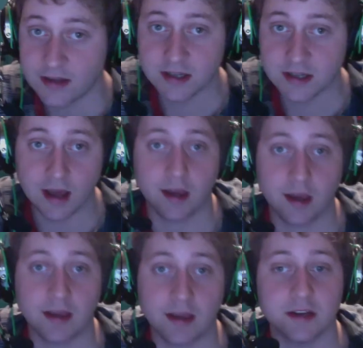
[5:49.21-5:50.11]
guy,
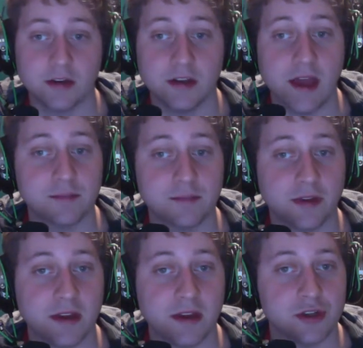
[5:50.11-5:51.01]
I could tell he hasn't
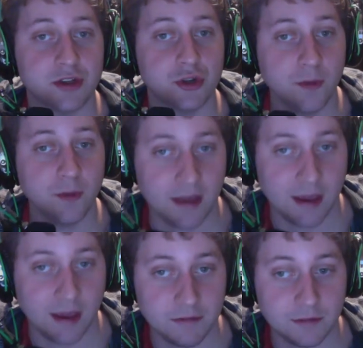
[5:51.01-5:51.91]
played too many
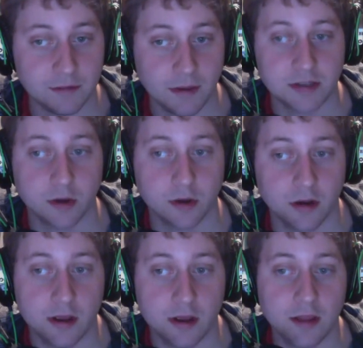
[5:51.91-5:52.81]
games based
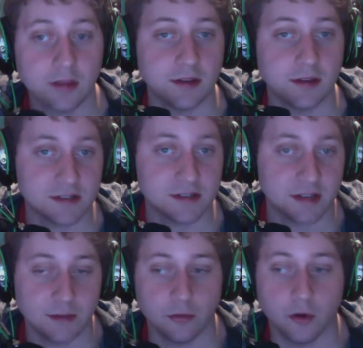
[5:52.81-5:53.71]
on the list that
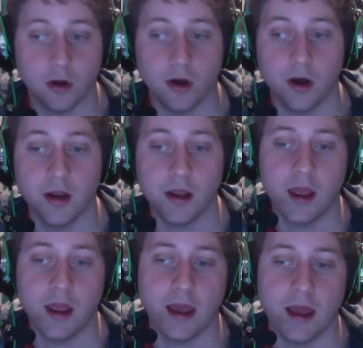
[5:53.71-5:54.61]
he brought,
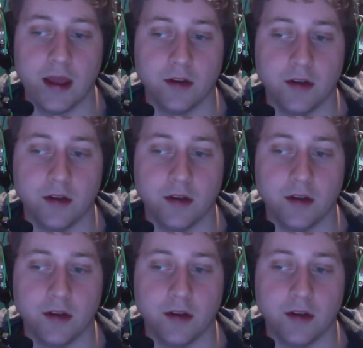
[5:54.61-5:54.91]
and